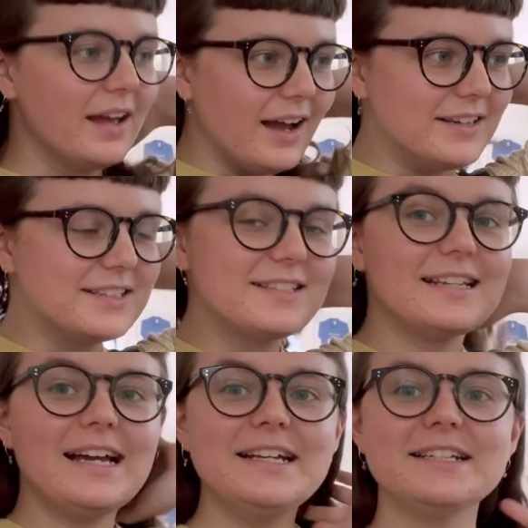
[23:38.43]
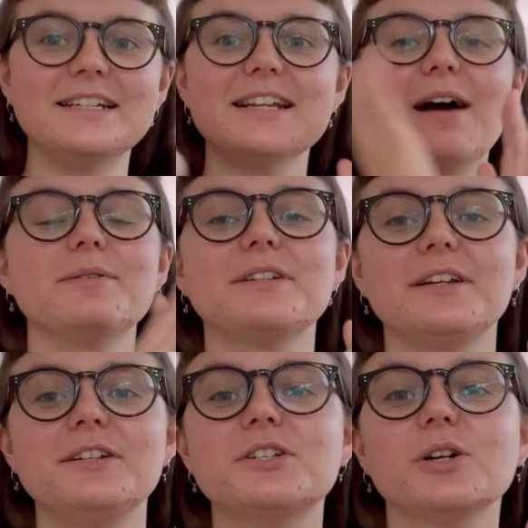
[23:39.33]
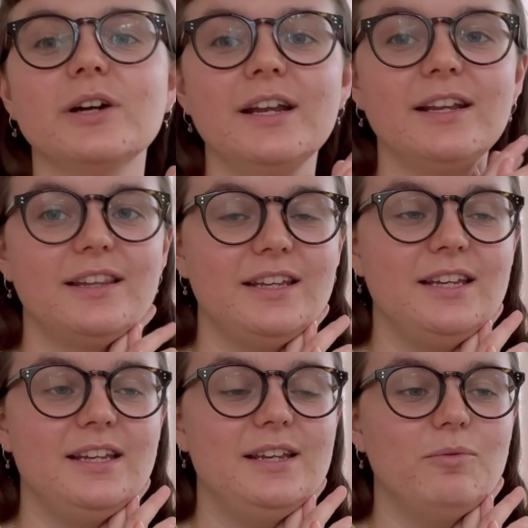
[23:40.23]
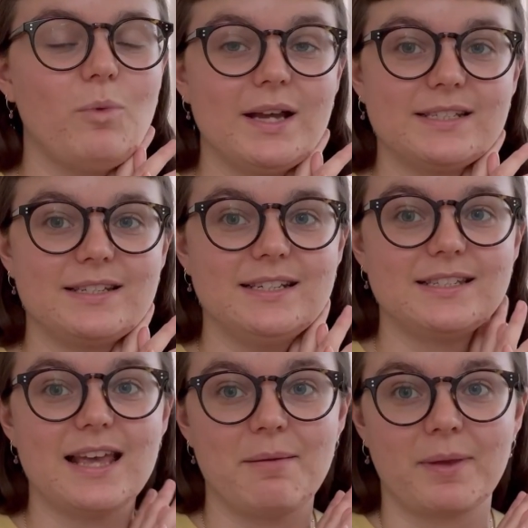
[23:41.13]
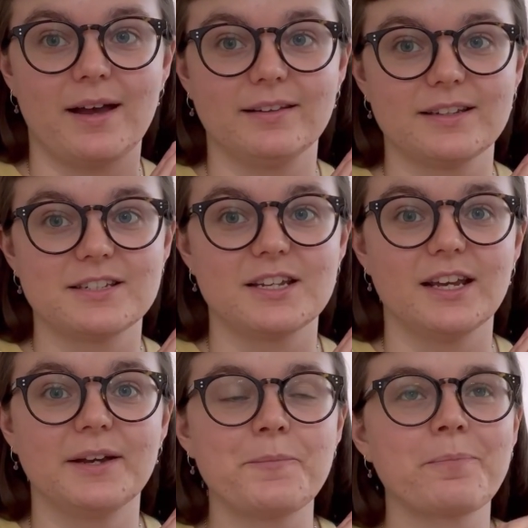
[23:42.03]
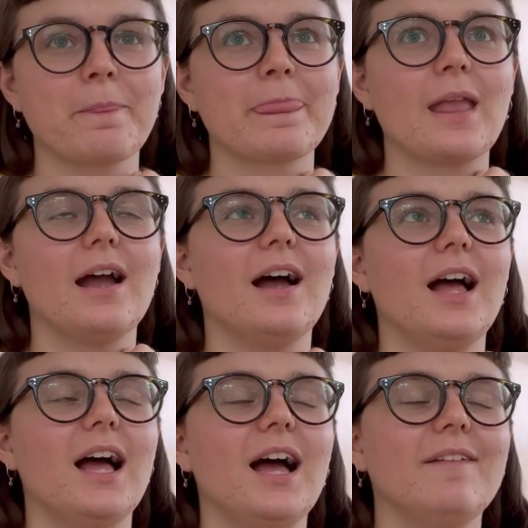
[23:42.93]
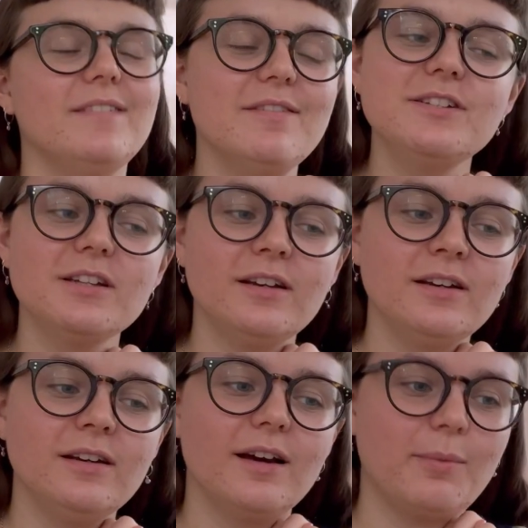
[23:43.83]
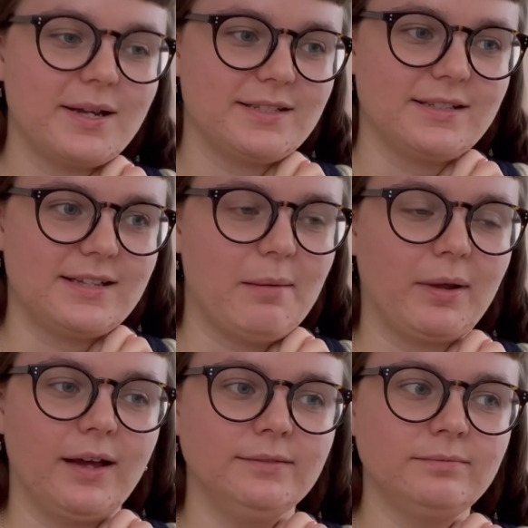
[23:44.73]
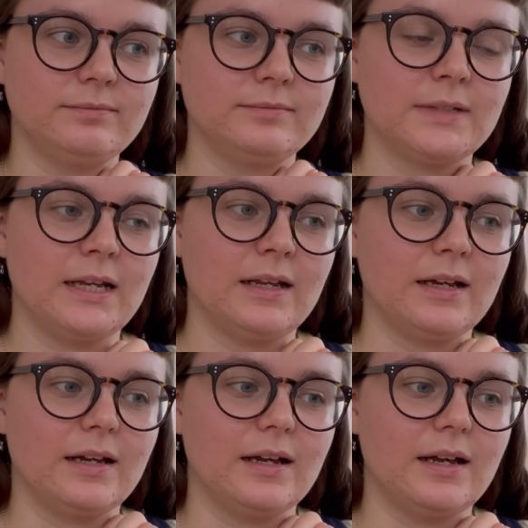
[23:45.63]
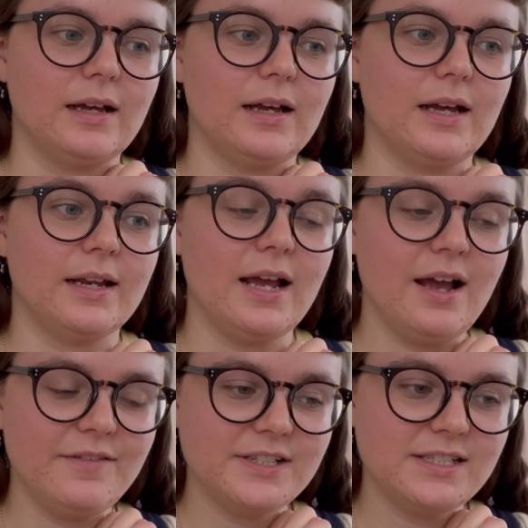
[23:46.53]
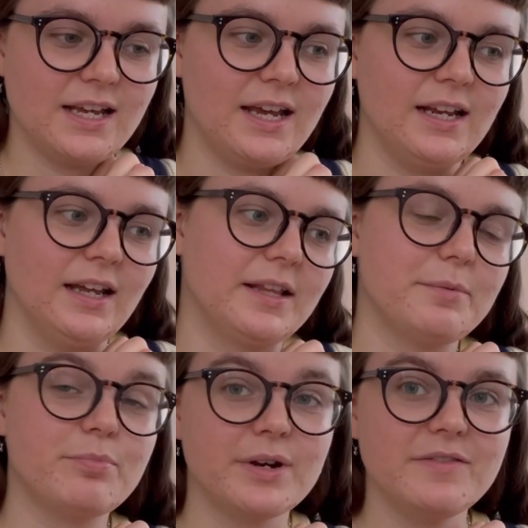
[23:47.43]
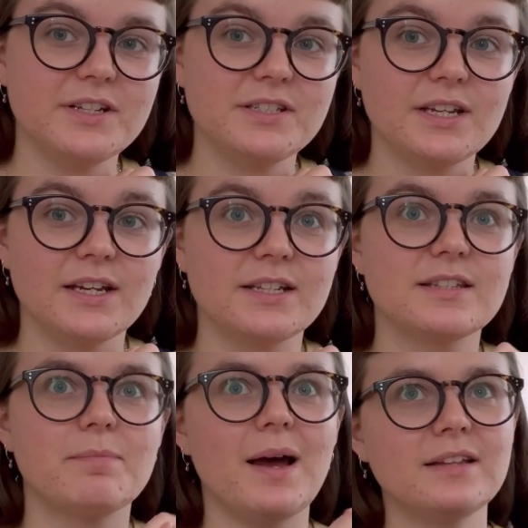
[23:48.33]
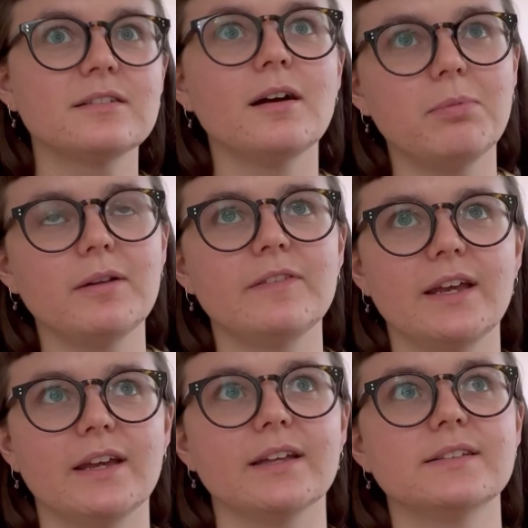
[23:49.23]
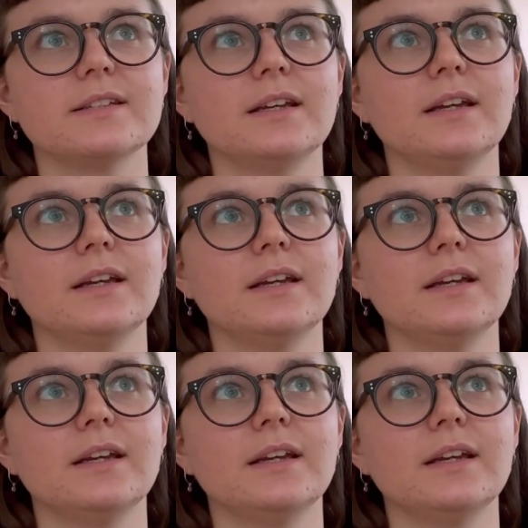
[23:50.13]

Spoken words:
I decided I was going to join the West Knits MCAL this year. I've never done a West Knits MCAL, and I have to say, like the previous years, the past couple of years,